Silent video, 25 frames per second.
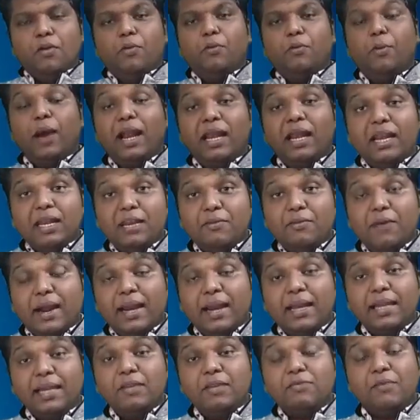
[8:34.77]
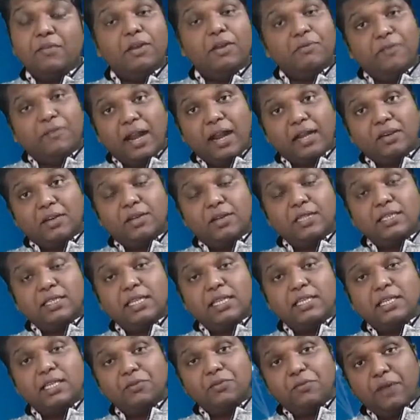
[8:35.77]
While
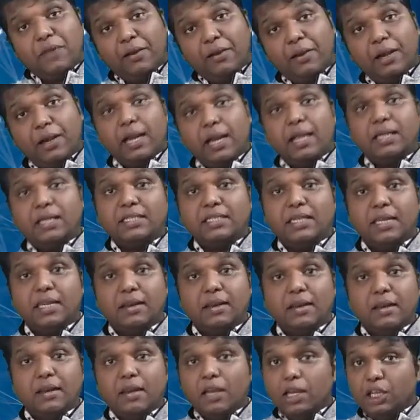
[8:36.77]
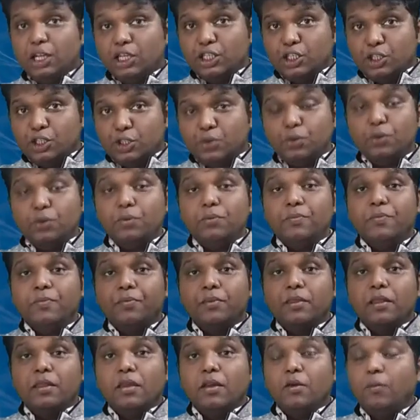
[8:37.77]
factorizing 510, 2,
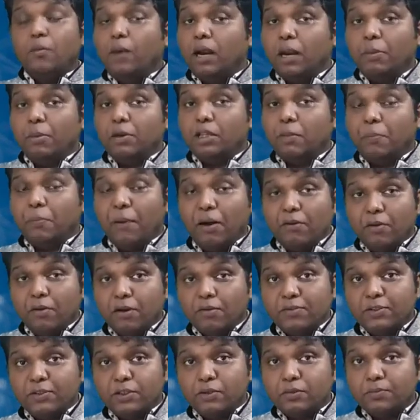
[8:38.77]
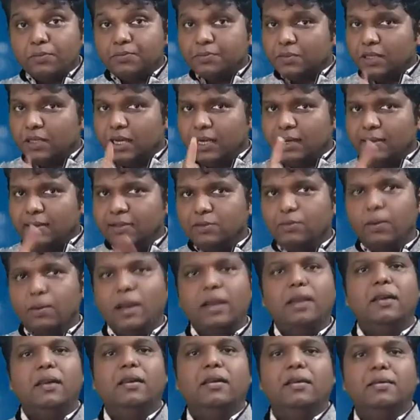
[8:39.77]
what about the power of 2? It is
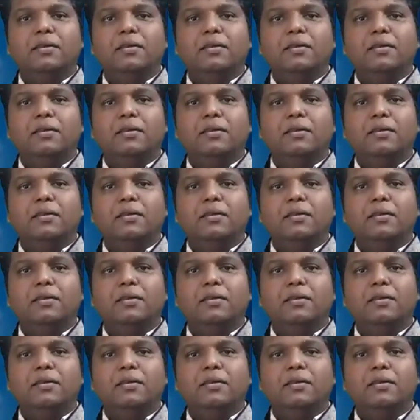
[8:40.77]
1.